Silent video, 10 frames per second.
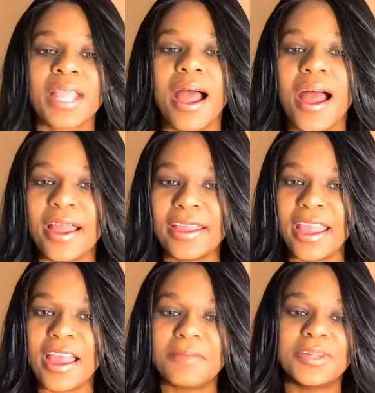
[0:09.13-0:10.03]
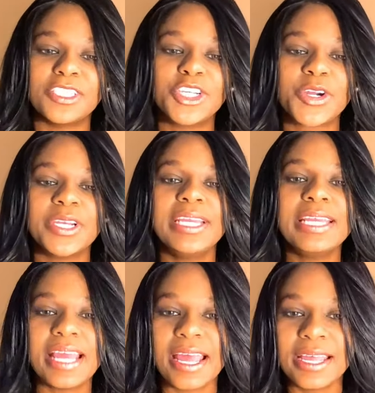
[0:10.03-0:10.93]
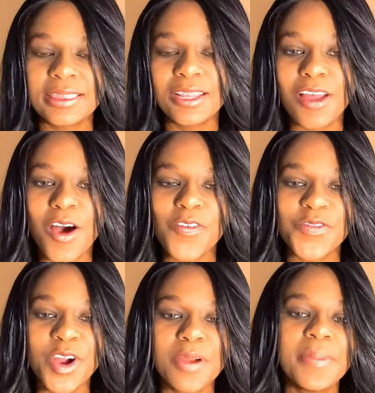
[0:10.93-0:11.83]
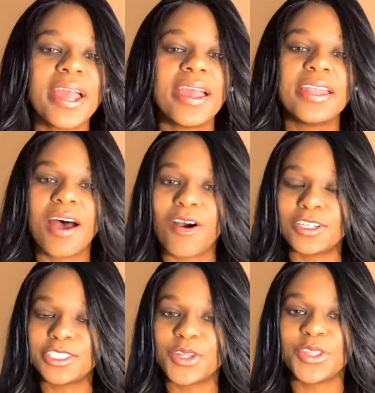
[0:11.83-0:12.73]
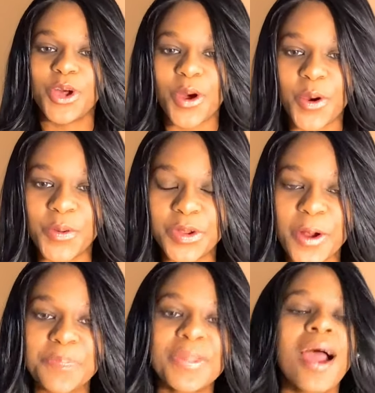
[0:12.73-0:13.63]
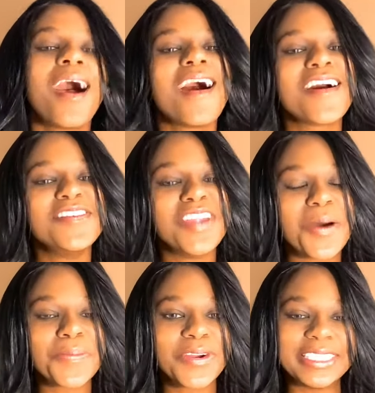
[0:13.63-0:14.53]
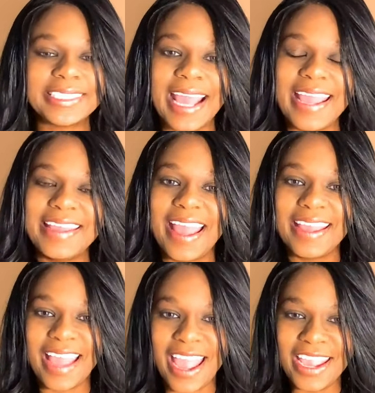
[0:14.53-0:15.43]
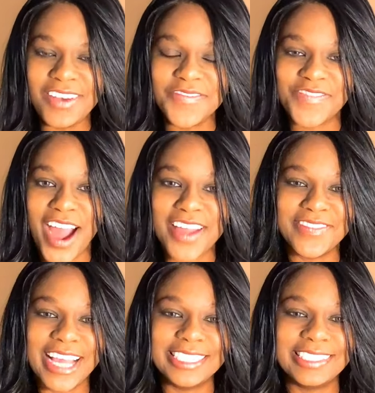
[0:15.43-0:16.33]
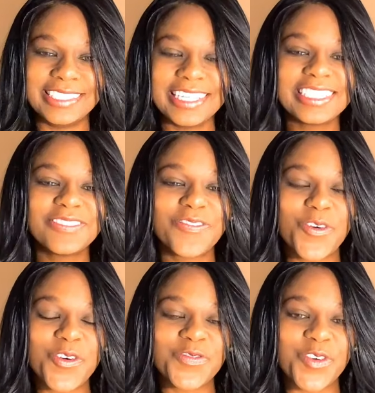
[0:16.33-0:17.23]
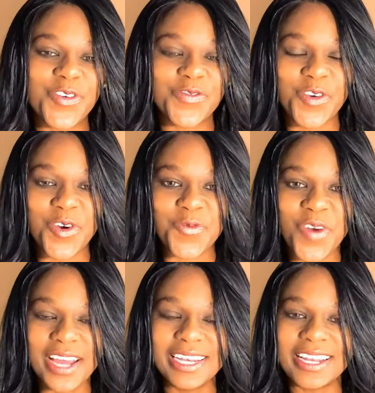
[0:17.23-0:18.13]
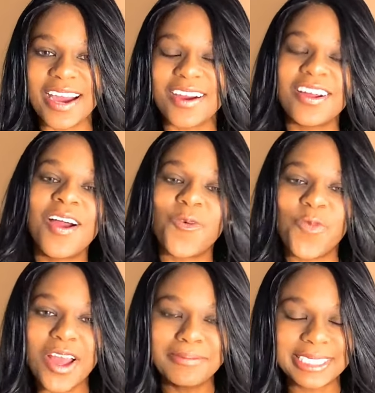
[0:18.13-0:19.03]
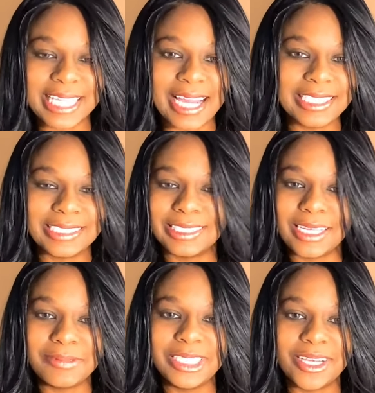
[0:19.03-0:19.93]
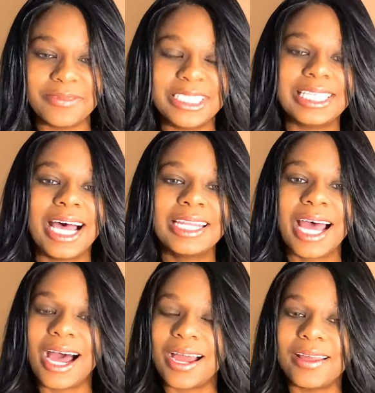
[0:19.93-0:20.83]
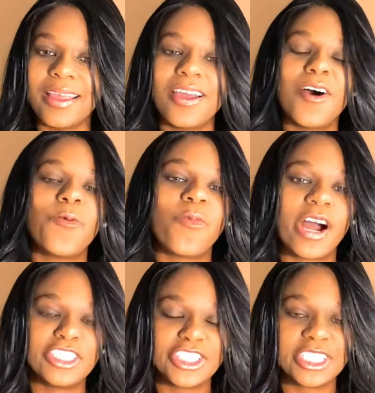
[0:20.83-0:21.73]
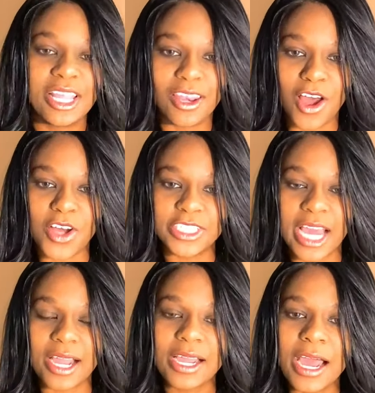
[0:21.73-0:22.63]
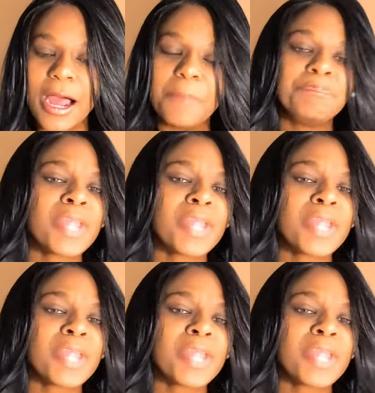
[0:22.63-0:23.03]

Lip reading: I am an attorney at the law firm and also the owner. Our number is 888-586-4441 and our website is www.ilwashingtonlaw.com.